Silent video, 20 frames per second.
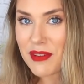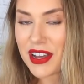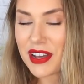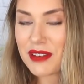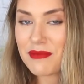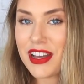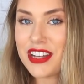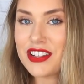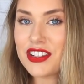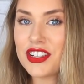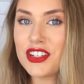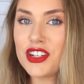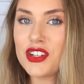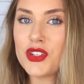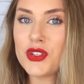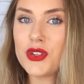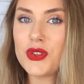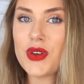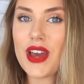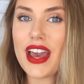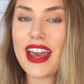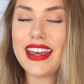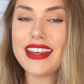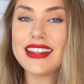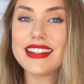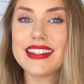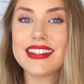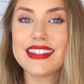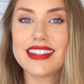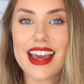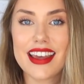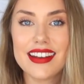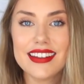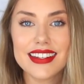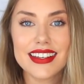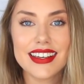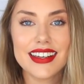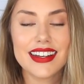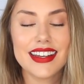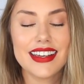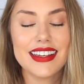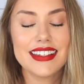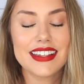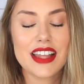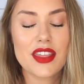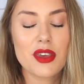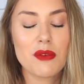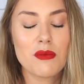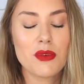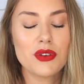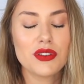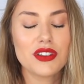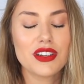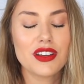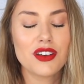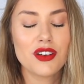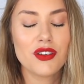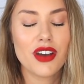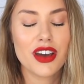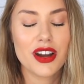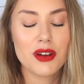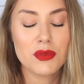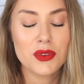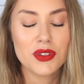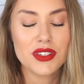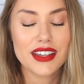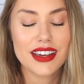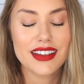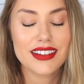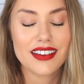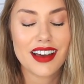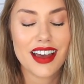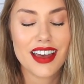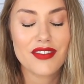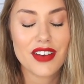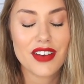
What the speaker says: to make a mention to a scent. It is the most incredible scent I